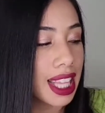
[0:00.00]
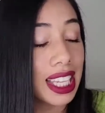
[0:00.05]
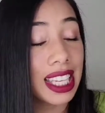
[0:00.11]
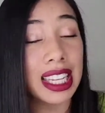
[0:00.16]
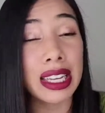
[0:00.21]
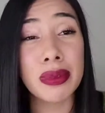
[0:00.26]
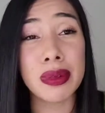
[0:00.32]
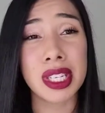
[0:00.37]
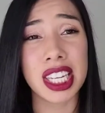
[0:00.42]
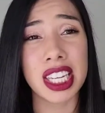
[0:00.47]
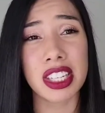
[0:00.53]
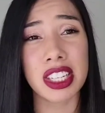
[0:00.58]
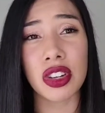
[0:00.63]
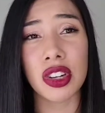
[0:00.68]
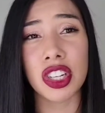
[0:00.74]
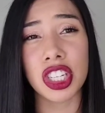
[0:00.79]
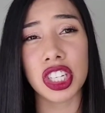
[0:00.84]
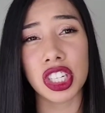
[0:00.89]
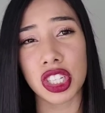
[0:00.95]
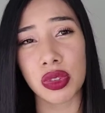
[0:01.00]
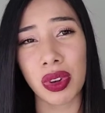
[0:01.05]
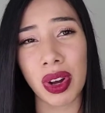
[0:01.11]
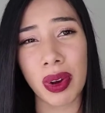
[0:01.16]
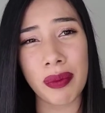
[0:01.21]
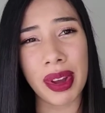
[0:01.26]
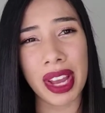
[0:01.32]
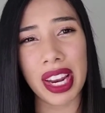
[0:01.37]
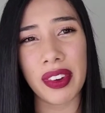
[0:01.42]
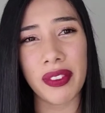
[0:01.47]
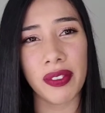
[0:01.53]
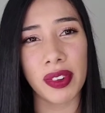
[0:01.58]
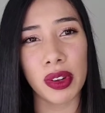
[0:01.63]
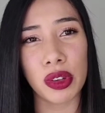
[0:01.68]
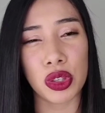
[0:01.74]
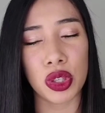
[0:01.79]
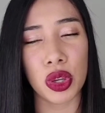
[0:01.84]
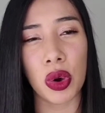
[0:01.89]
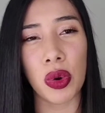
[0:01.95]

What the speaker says: The lipsticks are just what made it feel